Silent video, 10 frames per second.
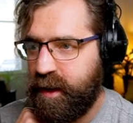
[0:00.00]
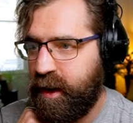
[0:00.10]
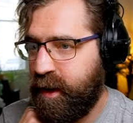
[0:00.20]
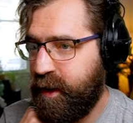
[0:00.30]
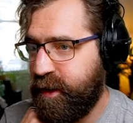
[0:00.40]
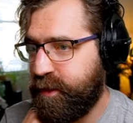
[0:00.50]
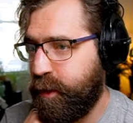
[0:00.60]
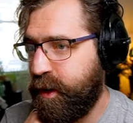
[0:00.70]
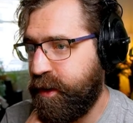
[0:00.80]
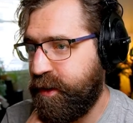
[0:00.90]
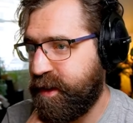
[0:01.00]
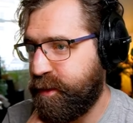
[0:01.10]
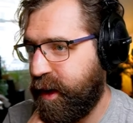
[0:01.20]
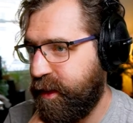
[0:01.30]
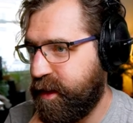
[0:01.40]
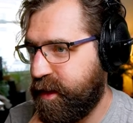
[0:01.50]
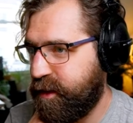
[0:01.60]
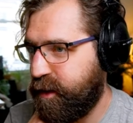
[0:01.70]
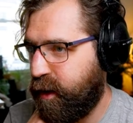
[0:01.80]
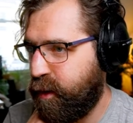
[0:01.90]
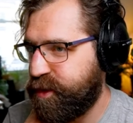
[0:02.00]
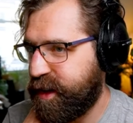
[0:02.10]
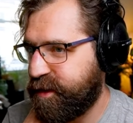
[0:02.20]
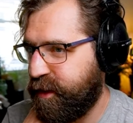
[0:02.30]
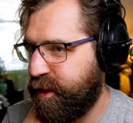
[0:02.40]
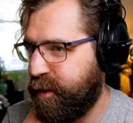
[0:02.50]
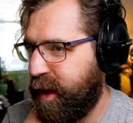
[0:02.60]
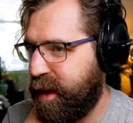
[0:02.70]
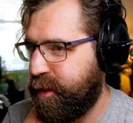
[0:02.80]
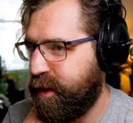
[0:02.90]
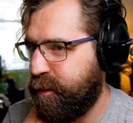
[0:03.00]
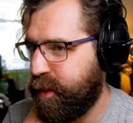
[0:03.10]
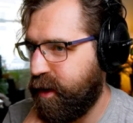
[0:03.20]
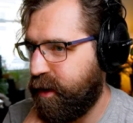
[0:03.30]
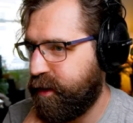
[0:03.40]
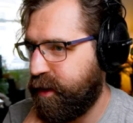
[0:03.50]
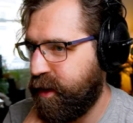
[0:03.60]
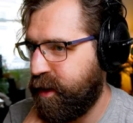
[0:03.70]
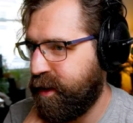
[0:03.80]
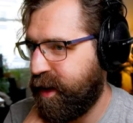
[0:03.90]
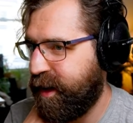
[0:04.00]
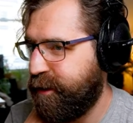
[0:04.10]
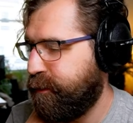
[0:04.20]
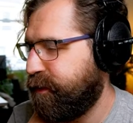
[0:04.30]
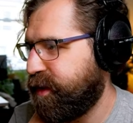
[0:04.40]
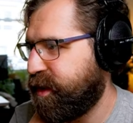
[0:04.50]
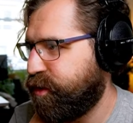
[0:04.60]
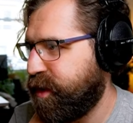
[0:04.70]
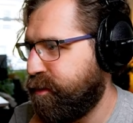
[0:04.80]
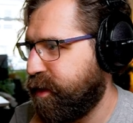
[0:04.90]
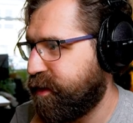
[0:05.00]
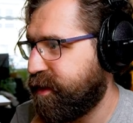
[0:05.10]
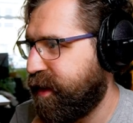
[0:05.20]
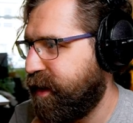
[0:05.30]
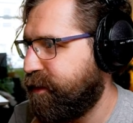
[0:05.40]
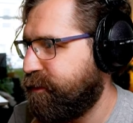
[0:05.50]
It's worth noting as well that objects on the paper block the line. So the tree blocks the line.